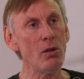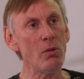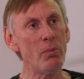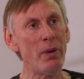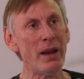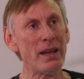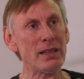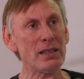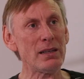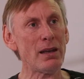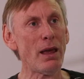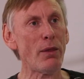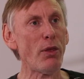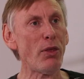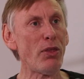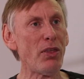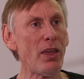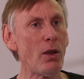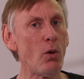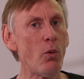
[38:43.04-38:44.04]
But it's another
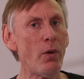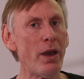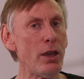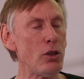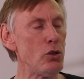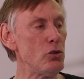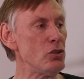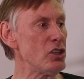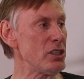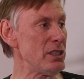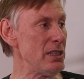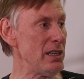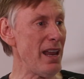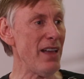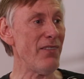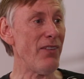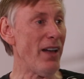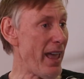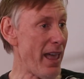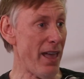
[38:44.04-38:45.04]
thing where you just
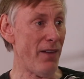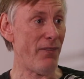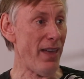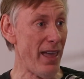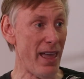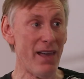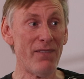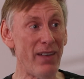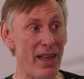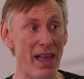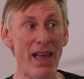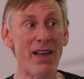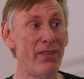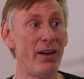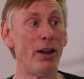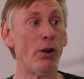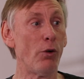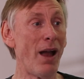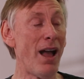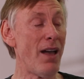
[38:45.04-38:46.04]
never, ever, ever,
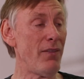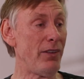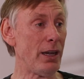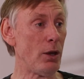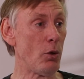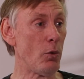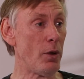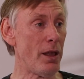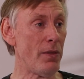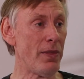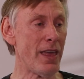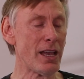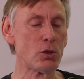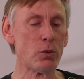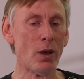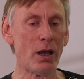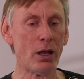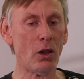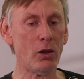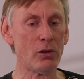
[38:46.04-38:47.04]
ever arrive anywhere. And
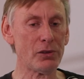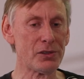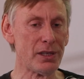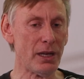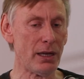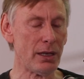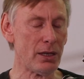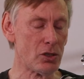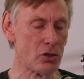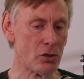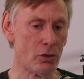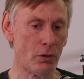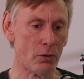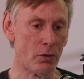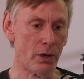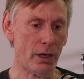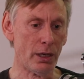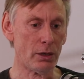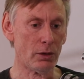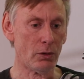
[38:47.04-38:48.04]
that's why goal setting is so
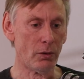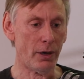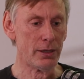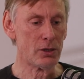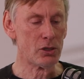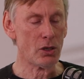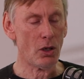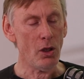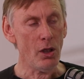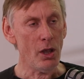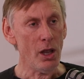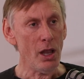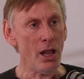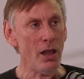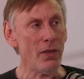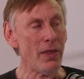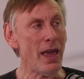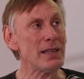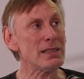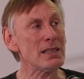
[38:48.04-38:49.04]
critical, right? So
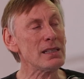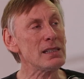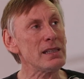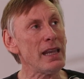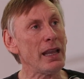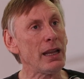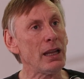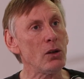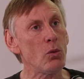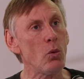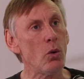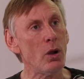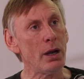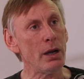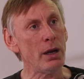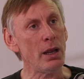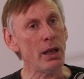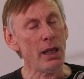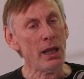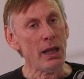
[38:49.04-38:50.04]
that's the second
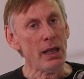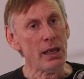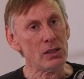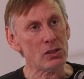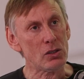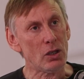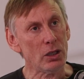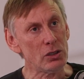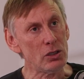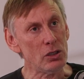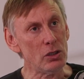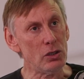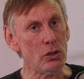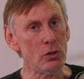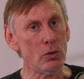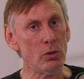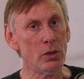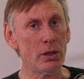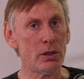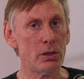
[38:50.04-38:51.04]
one, has got to
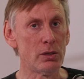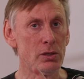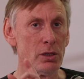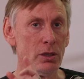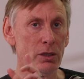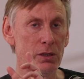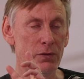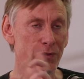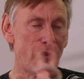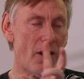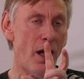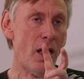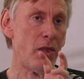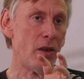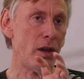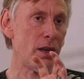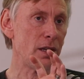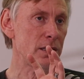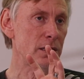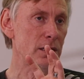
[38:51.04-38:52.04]
do with, so it's
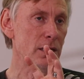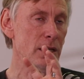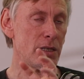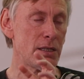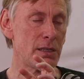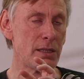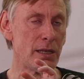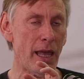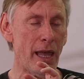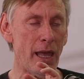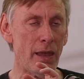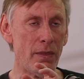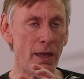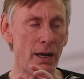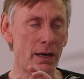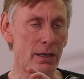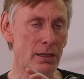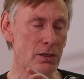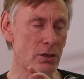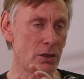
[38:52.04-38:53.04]
fatherlessness, and
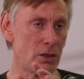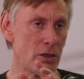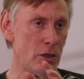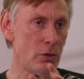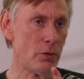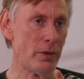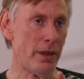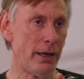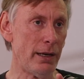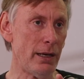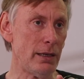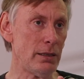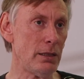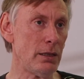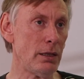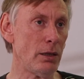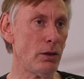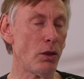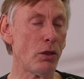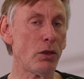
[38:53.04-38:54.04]
then it's got to do with
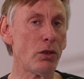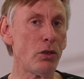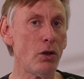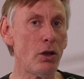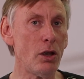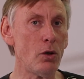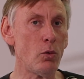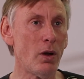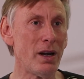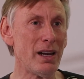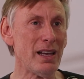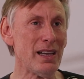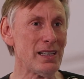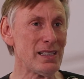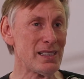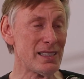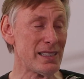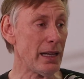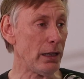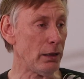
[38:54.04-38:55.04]
identity. And the third one
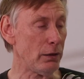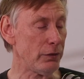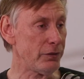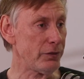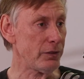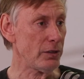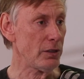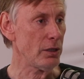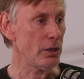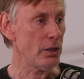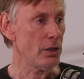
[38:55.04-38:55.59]
is self.